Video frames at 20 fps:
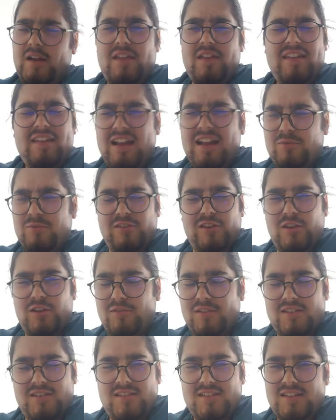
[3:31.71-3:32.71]
I think I was
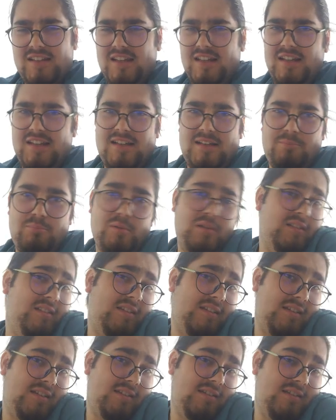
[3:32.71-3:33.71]
nervous, but
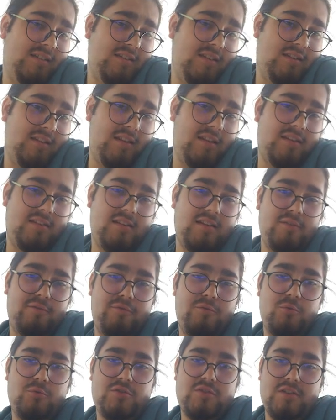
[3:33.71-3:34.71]
this
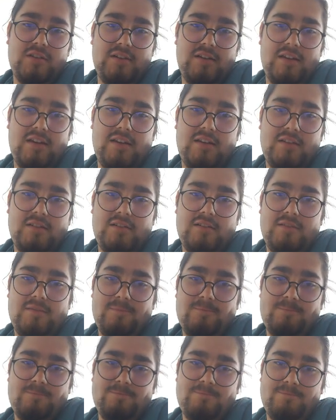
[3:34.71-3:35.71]
unfortunately
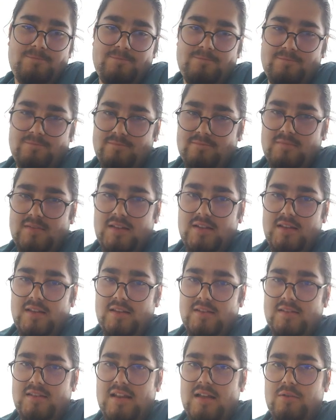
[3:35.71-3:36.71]

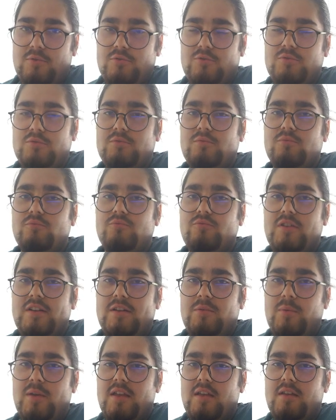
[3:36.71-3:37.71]
is now really
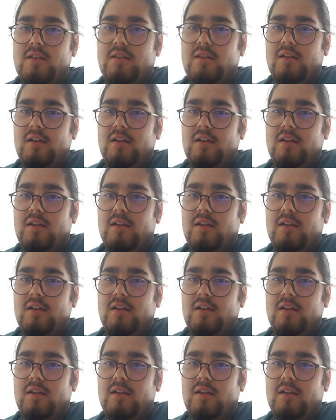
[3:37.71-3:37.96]
weak.